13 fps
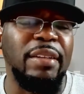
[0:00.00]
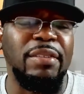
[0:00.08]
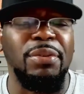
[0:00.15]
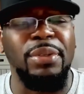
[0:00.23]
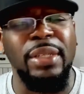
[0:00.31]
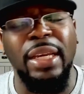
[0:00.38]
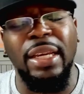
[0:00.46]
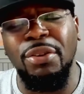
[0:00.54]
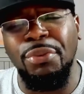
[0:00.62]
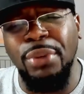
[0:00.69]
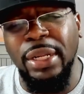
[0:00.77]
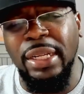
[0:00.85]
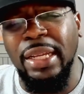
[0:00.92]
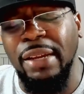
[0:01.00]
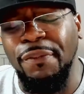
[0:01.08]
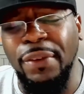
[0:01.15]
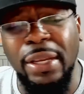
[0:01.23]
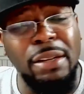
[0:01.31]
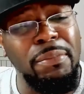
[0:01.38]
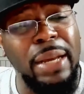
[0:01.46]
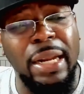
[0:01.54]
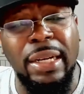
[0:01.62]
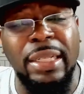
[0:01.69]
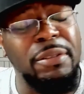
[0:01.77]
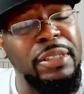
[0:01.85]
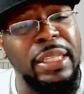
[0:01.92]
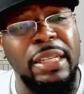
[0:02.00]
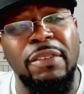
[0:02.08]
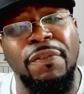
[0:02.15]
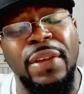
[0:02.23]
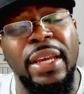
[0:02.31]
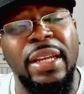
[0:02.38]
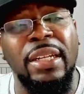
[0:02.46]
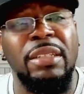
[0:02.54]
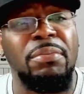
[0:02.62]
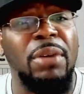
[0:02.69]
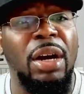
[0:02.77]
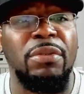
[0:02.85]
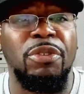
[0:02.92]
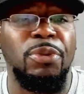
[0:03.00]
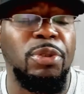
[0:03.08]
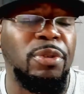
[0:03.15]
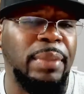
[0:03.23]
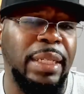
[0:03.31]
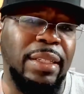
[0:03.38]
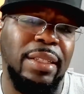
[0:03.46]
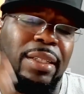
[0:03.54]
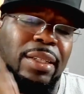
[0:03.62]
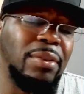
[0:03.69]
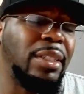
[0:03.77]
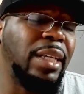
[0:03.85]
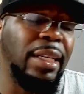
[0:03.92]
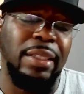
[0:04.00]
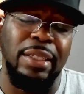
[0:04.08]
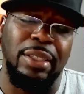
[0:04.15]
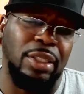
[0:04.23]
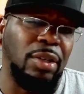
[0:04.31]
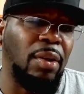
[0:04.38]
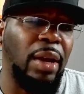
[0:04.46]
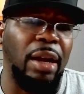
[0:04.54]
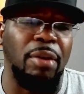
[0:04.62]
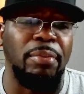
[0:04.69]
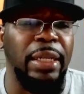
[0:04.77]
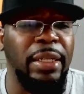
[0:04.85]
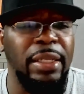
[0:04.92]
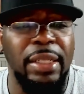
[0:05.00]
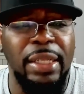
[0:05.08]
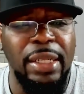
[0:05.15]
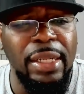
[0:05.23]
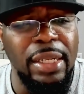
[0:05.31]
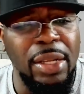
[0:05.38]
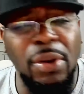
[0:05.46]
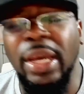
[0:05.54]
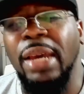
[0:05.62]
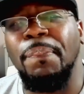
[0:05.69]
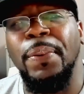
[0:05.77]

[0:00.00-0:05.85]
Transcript: So yeah, if anybody that's a fan of these Marvel movies, man, go check this junk out, man. Go ahead and